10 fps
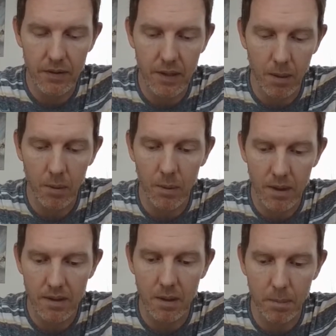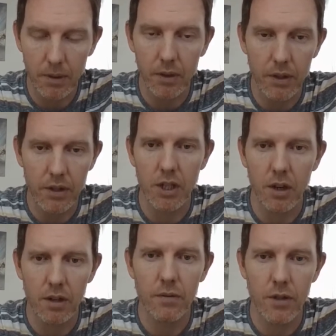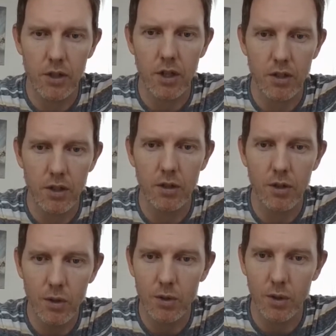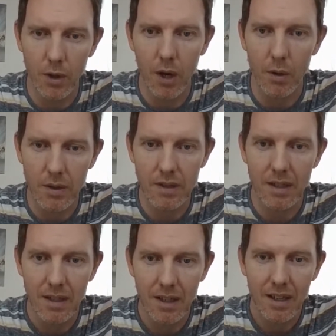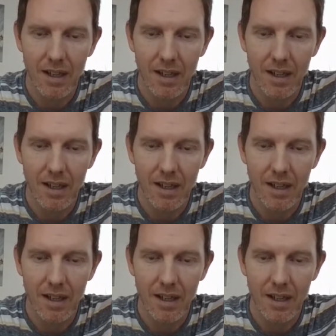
if someone wants to build a shared infrastructure, neutral host,